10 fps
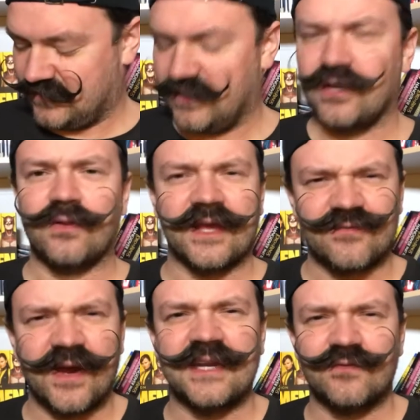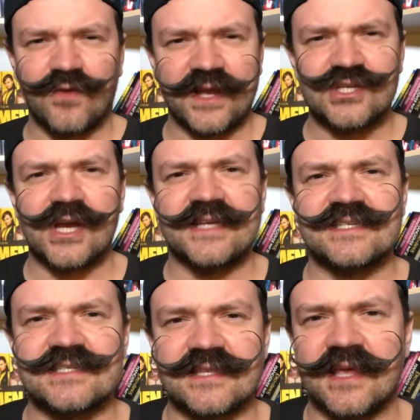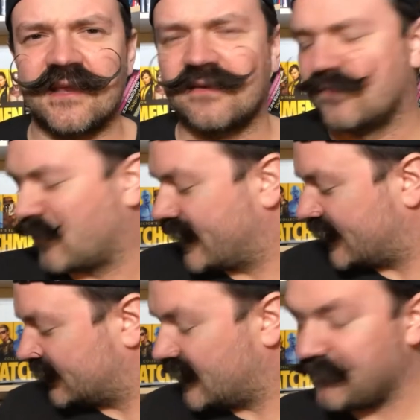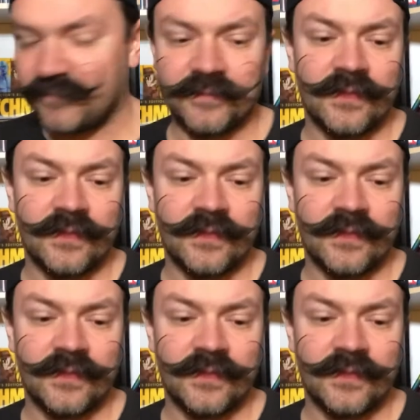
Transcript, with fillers: You know, like finding franchises and then ranking them.